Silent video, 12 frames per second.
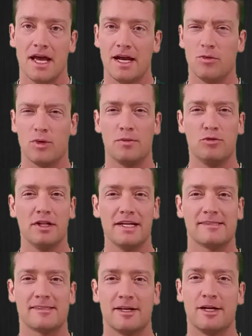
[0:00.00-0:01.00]
And what I'm really
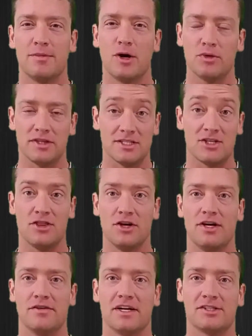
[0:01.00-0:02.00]
excited about with this
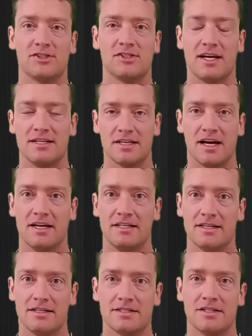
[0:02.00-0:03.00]
theory of exercise, high
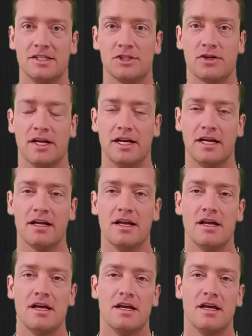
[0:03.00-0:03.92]
intensity training,